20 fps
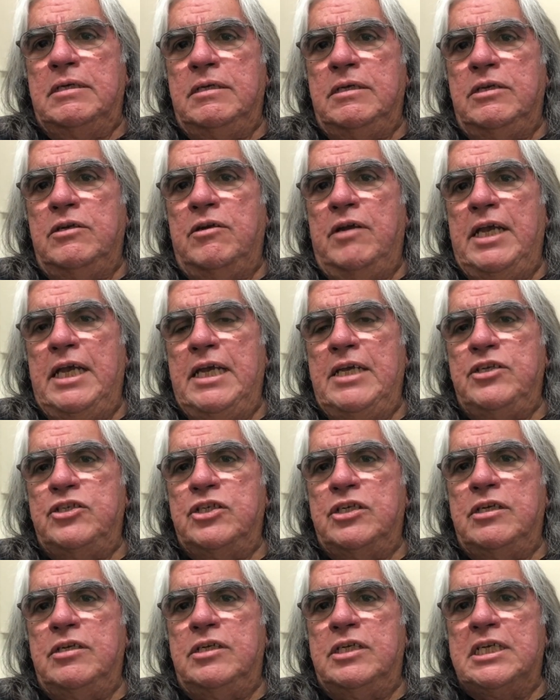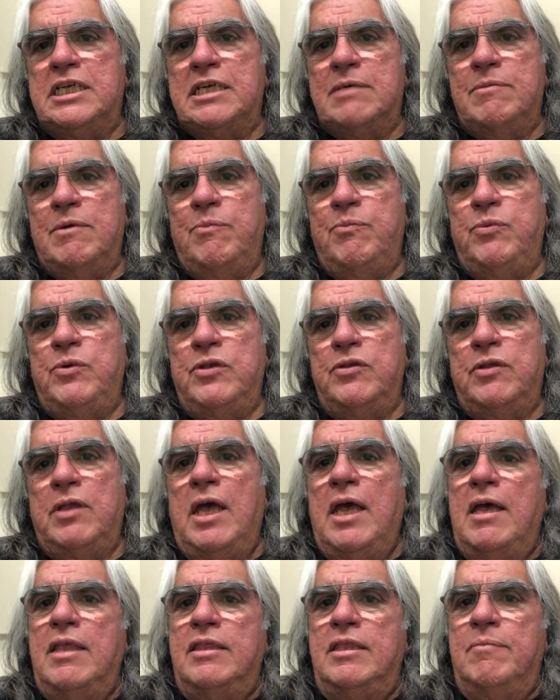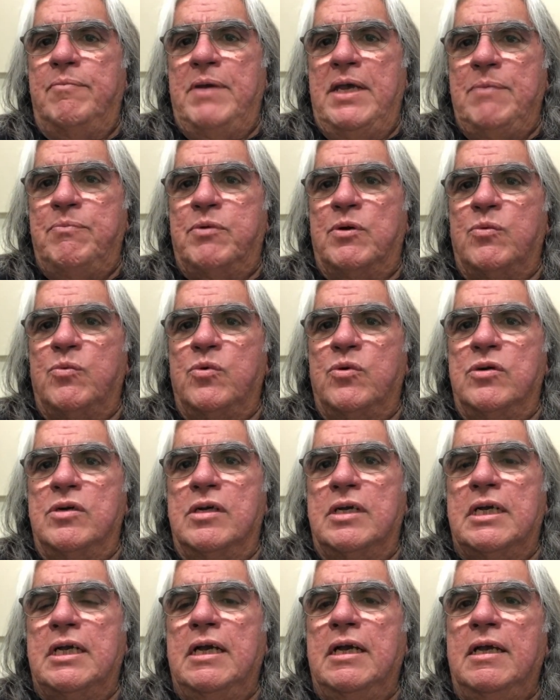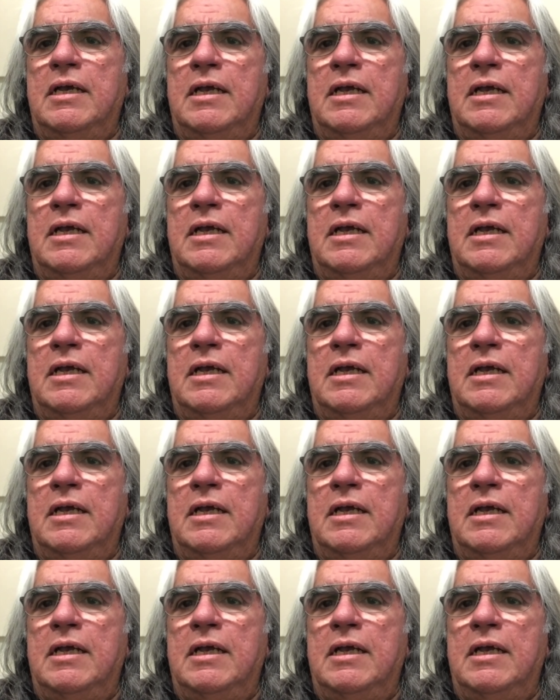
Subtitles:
agent to come up with the paperwork